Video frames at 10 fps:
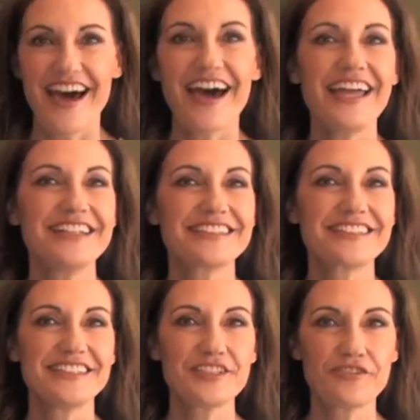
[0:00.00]
Hi, it's
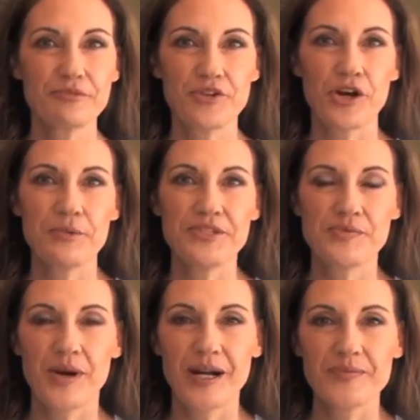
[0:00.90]
Lisa from Dharma
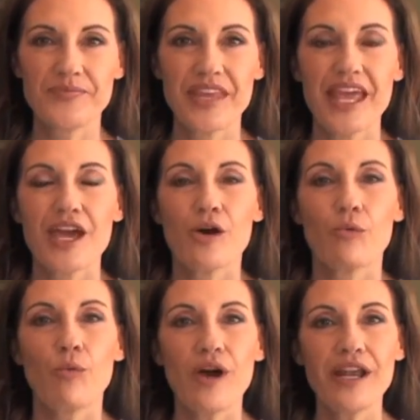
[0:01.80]
Smart.
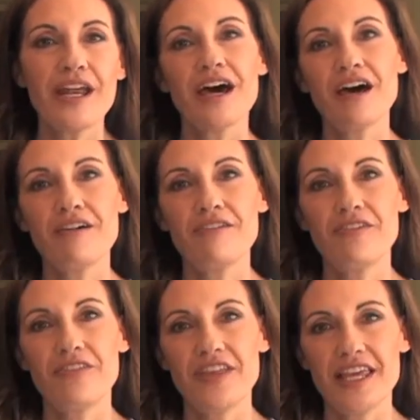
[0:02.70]
One
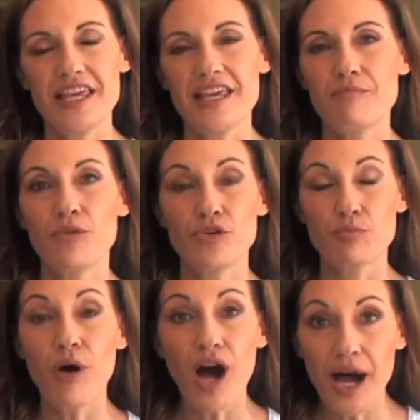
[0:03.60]
of the
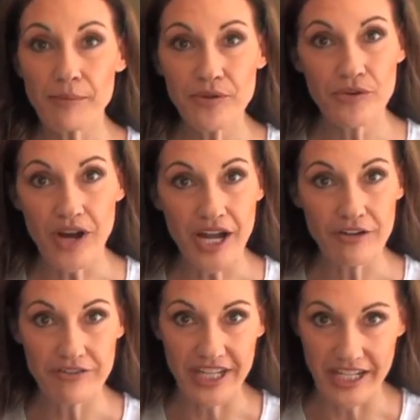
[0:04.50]
most popular
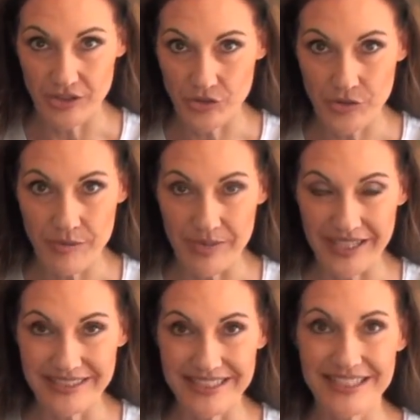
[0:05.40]
Ayurvedic
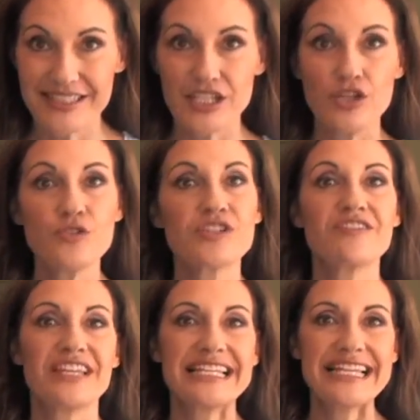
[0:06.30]
treatments is the use
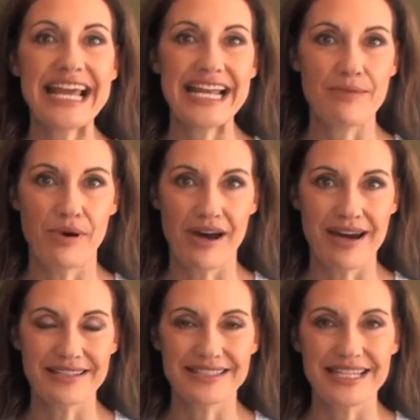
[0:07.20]
of the Neti
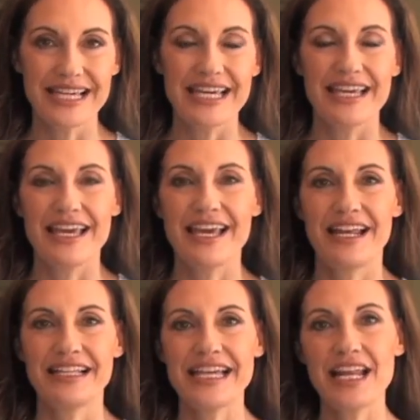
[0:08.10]
pot.
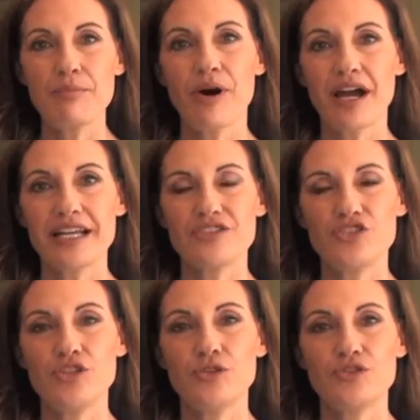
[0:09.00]
And a Neti pot
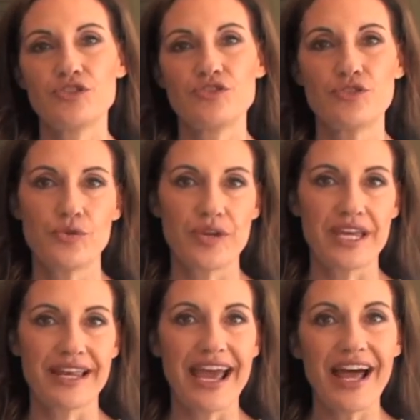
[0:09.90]
is used to
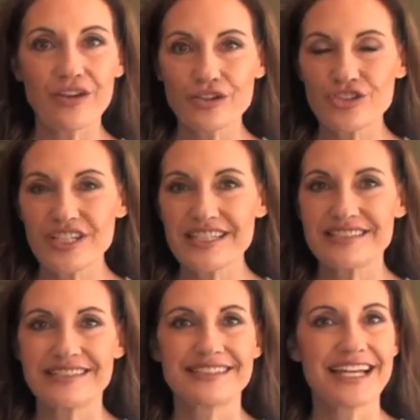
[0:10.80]
treat
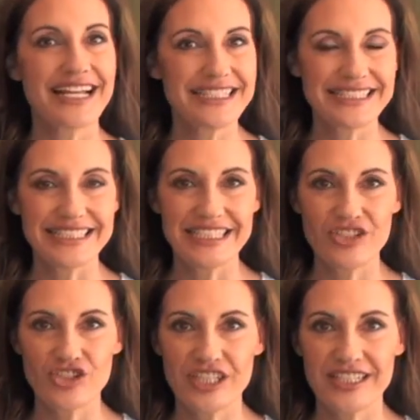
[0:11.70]
allergies, sinus
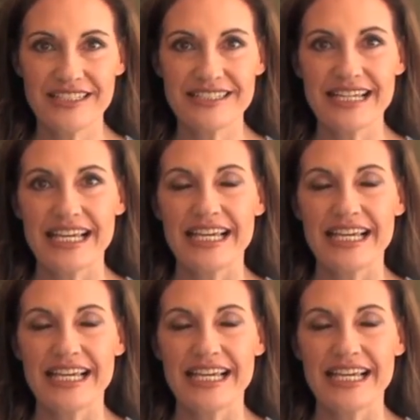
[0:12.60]
conditions,